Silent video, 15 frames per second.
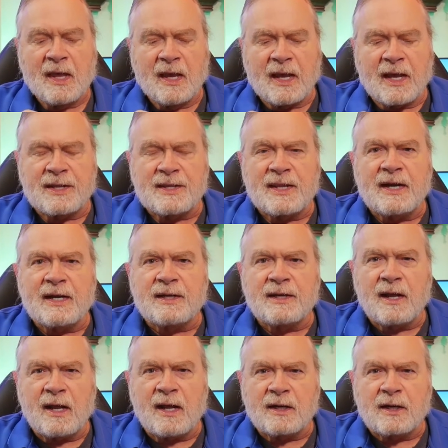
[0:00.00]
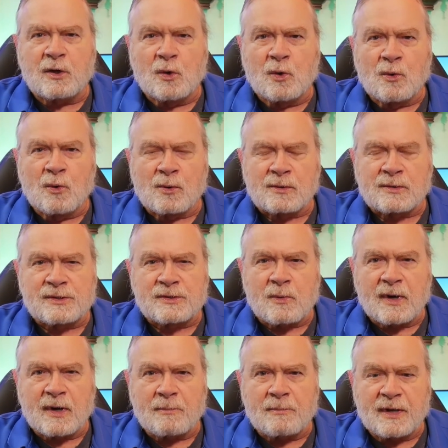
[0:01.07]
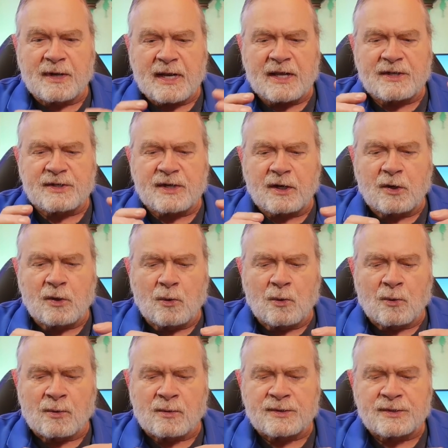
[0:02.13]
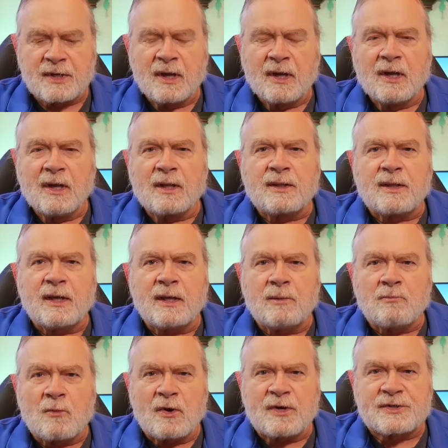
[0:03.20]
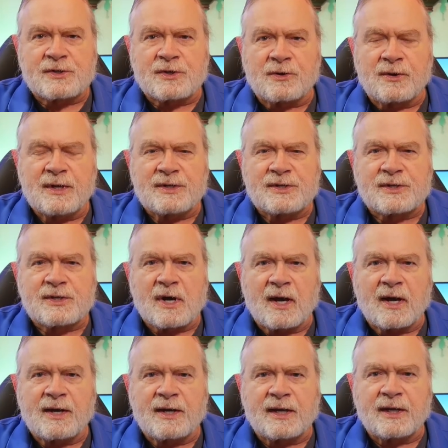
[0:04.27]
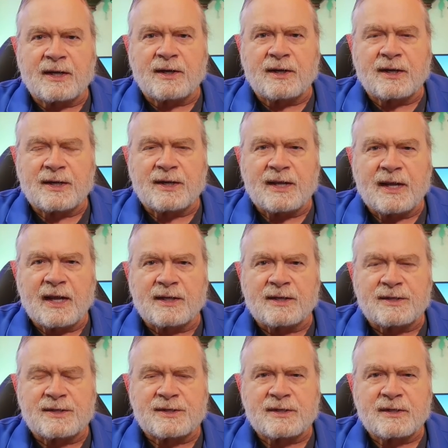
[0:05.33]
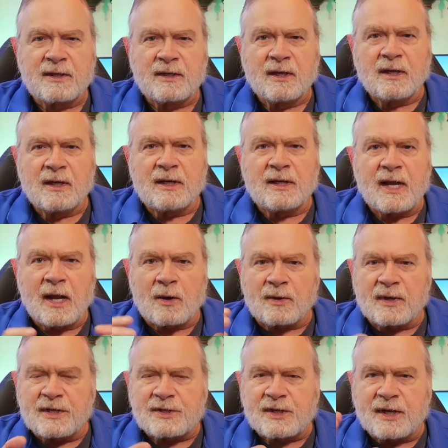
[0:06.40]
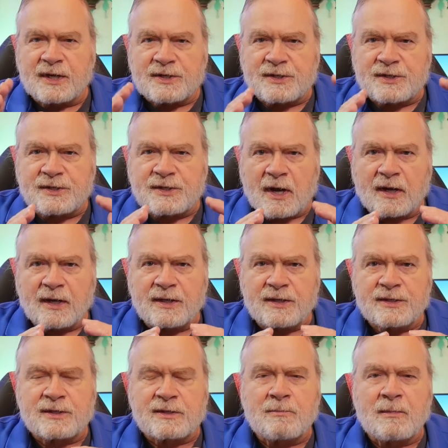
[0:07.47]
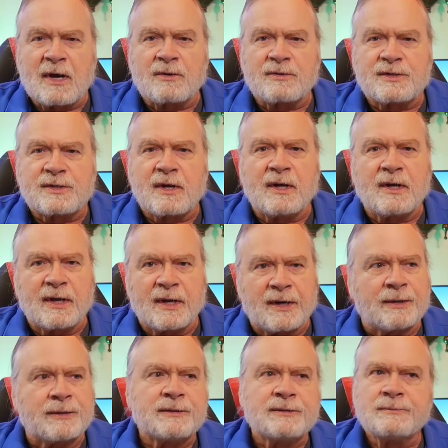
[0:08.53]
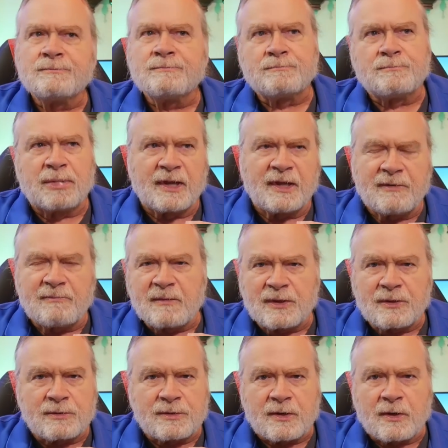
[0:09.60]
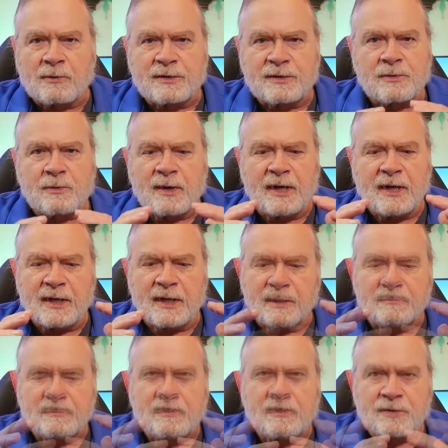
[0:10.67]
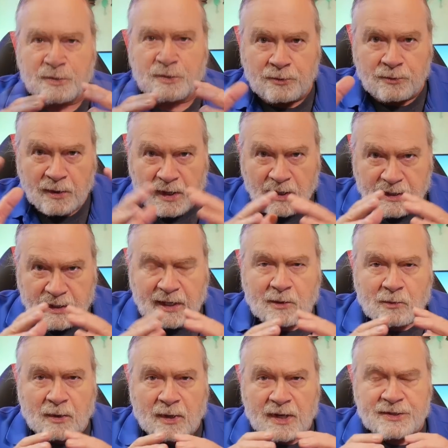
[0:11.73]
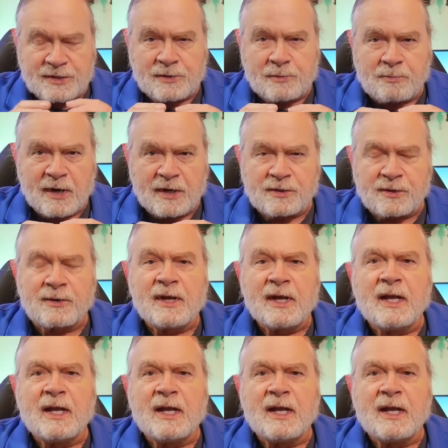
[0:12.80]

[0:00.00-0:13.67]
And then at night it cools quite a bit. And as it cools, the moisture inside can condense. Now, it's going to suck in some outside air. Believe me, there's always a way in to equalize the pressure.